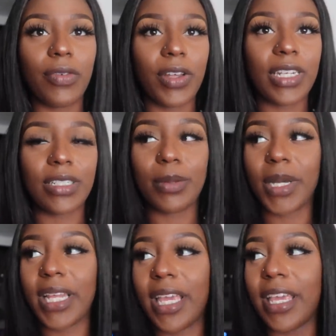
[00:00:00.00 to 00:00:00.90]
Footage I'm
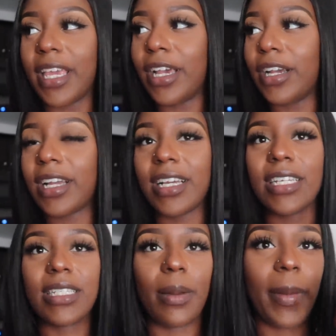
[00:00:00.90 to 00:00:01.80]
gonna get here
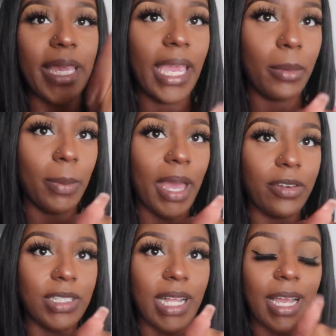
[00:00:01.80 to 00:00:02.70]
because my camera
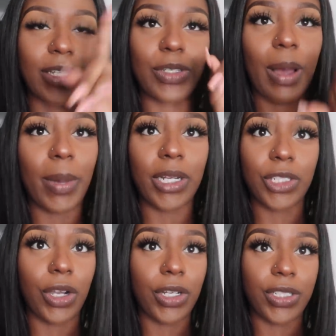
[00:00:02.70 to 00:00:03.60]
battery's dying, so I'm about to
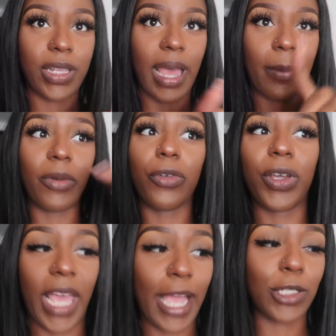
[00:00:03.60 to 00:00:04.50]
charge that before
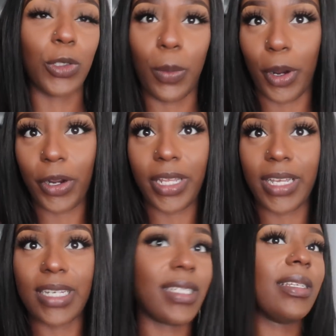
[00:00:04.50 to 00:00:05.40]
the actual party
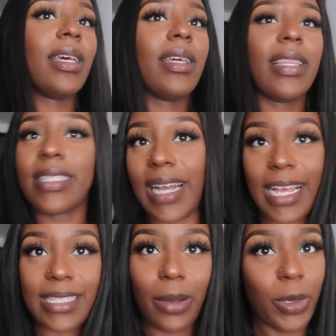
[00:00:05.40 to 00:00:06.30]
because this is the
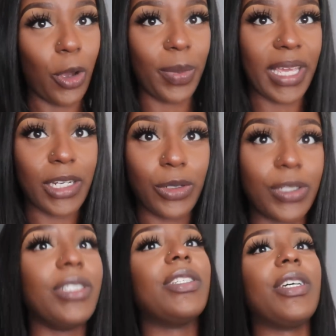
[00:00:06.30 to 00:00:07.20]
last time we're gonna be indoors.